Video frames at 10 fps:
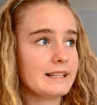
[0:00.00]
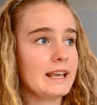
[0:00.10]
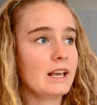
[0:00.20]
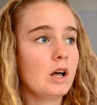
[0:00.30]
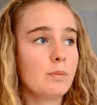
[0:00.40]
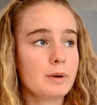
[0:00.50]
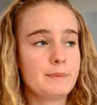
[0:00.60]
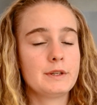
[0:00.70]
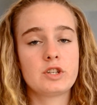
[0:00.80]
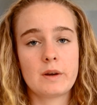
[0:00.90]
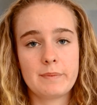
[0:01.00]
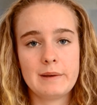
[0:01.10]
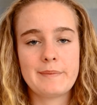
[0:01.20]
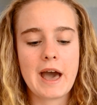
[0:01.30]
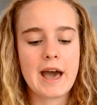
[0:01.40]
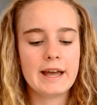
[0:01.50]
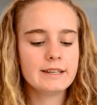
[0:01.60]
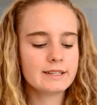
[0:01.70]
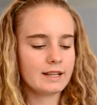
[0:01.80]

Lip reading: a all-purpose jumping pad,